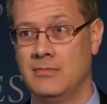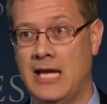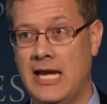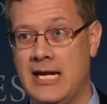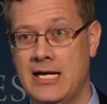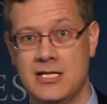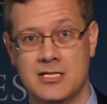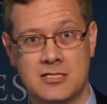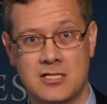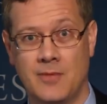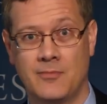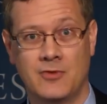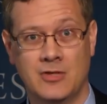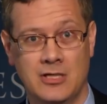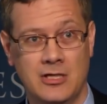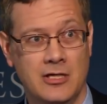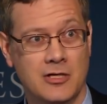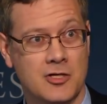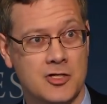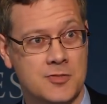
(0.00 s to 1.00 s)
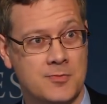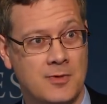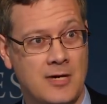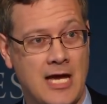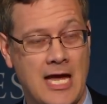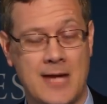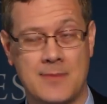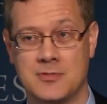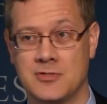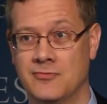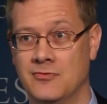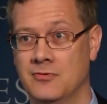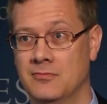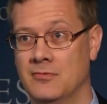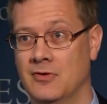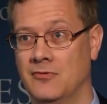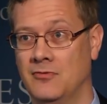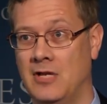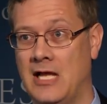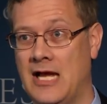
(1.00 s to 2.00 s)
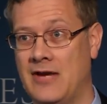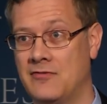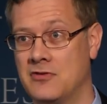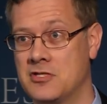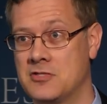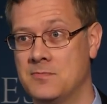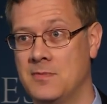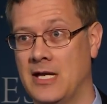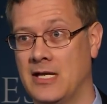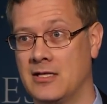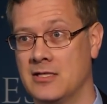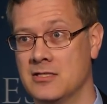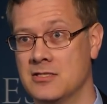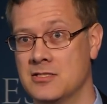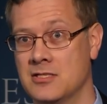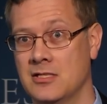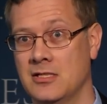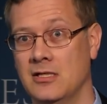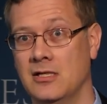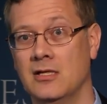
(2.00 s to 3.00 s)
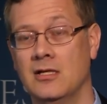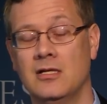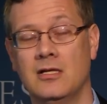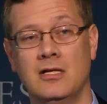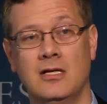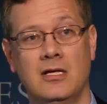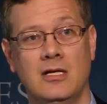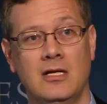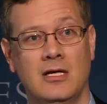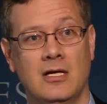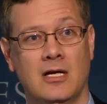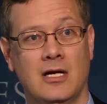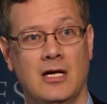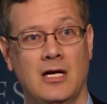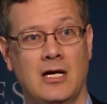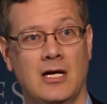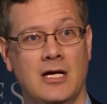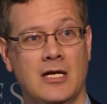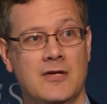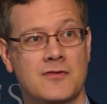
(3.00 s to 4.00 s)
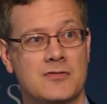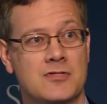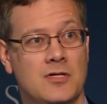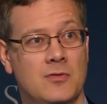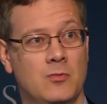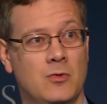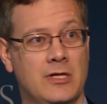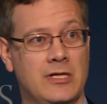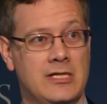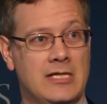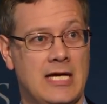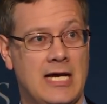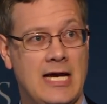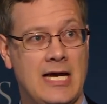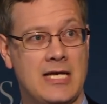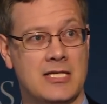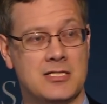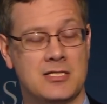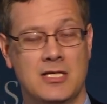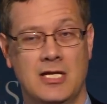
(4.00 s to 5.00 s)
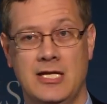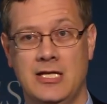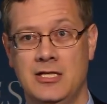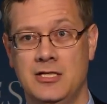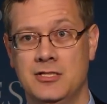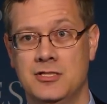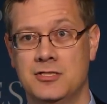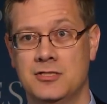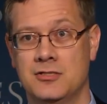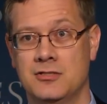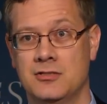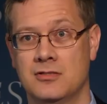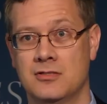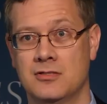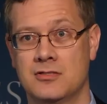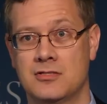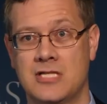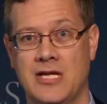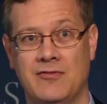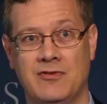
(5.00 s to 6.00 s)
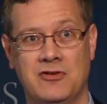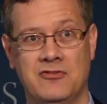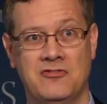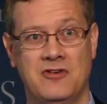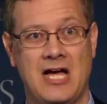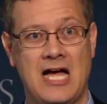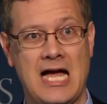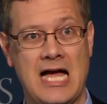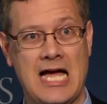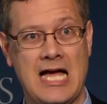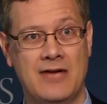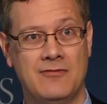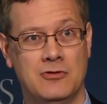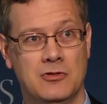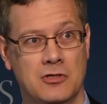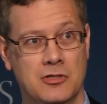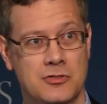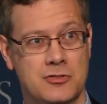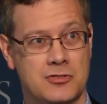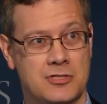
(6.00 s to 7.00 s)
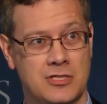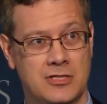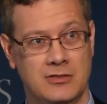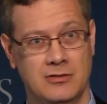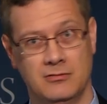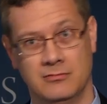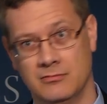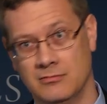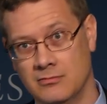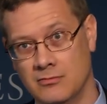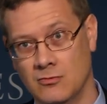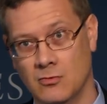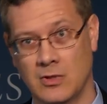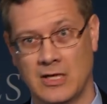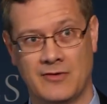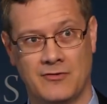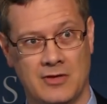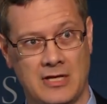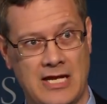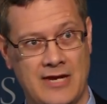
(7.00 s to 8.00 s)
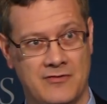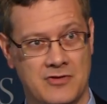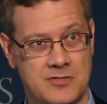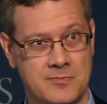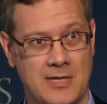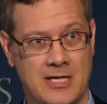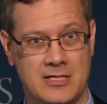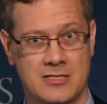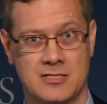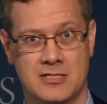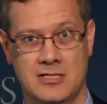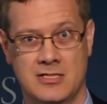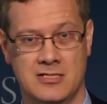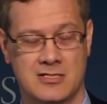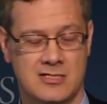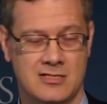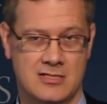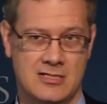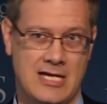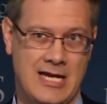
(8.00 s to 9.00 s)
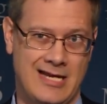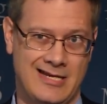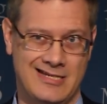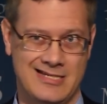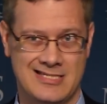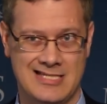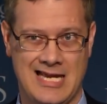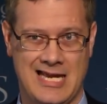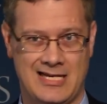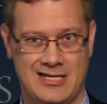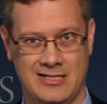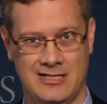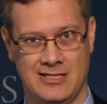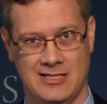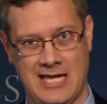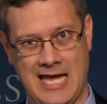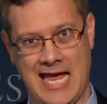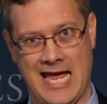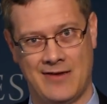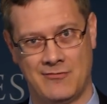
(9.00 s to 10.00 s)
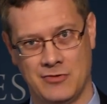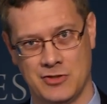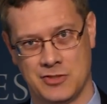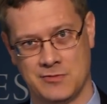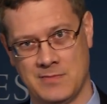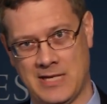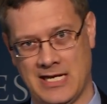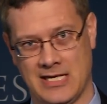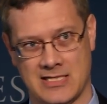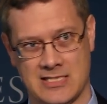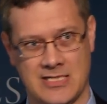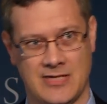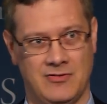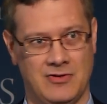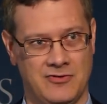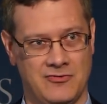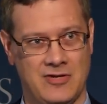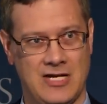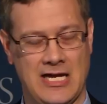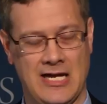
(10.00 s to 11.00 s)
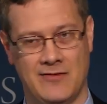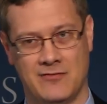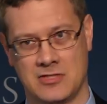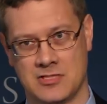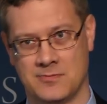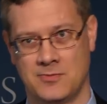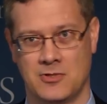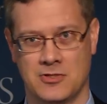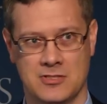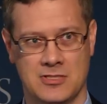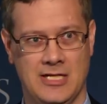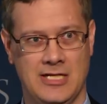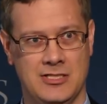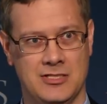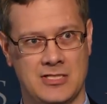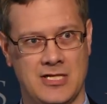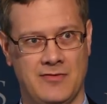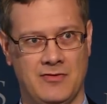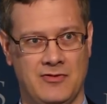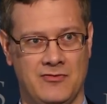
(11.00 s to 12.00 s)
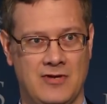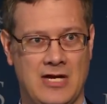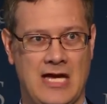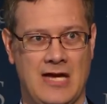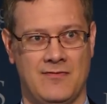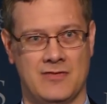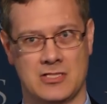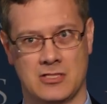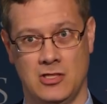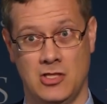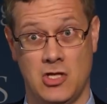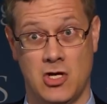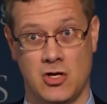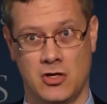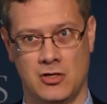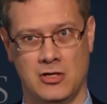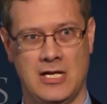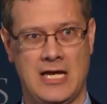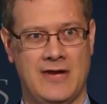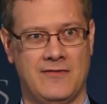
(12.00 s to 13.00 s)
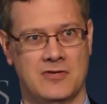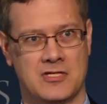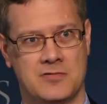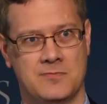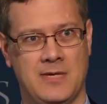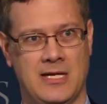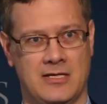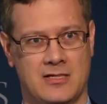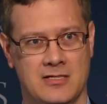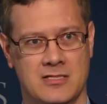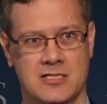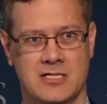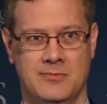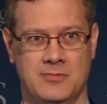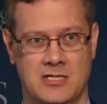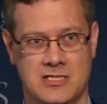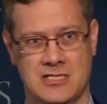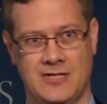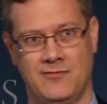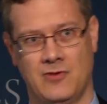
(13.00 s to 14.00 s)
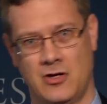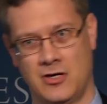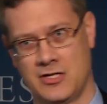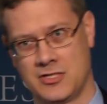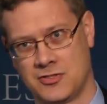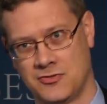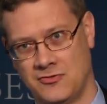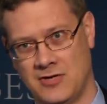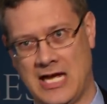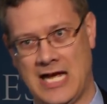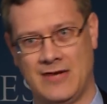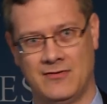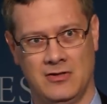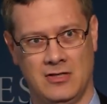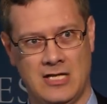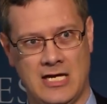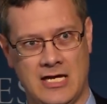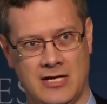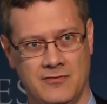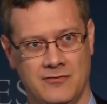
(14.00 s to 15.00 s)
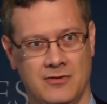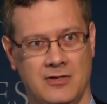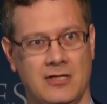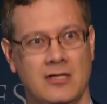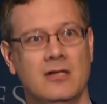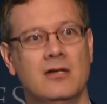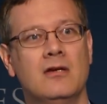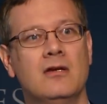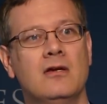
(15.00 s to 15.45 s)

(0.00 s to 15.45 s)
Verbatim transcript: 80 something years perhaps of, of life expectancy. Uh, if someone dies at age 75, you're losing whatever life expectancy is. It's not exactly the average minus 75 because a person age 75 has a longer life expectancy because they've already survived a lot of the